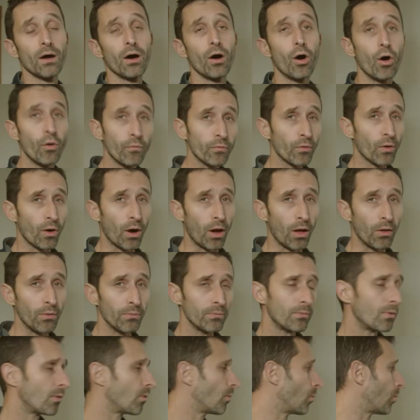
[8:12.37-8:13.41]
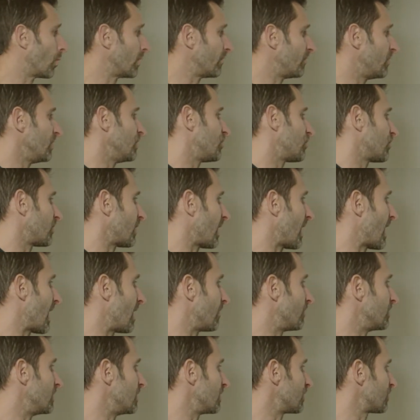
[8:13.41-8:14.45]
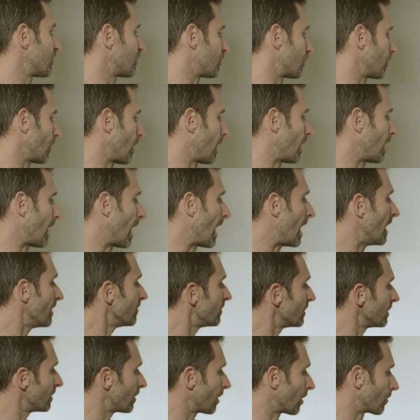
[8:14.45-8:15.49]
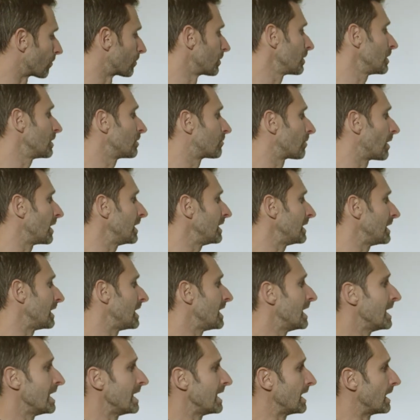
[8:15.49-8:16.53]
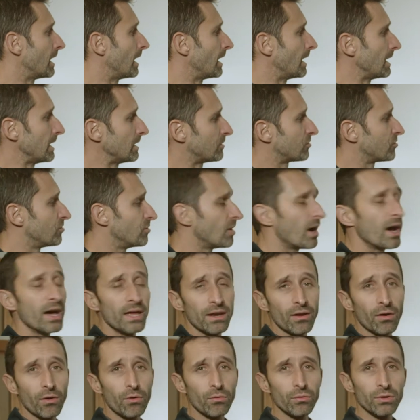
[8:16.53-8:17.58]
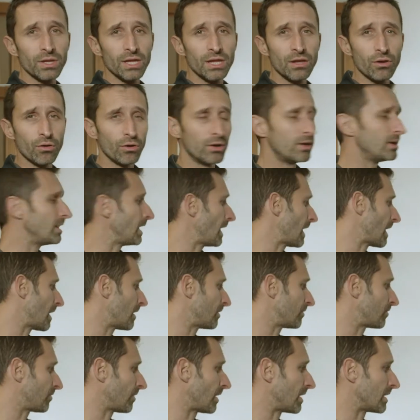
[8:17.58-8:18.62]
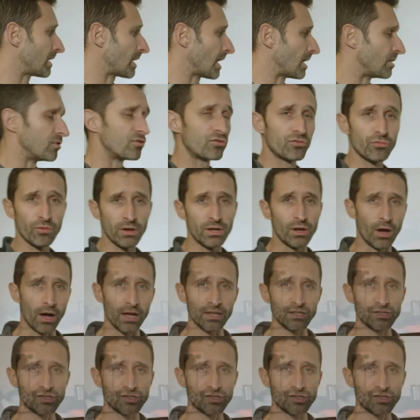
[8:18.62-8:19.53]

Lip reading: overall, what features they have in this, I think are really great. It's not only good as like a straight on